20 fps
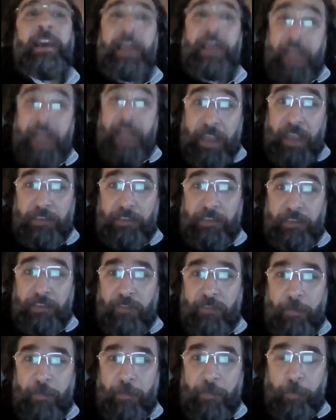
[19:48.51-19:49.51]
reactive
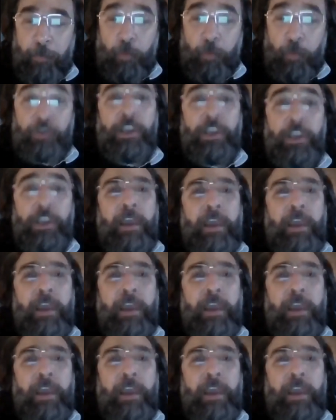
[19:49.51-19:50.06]
approach,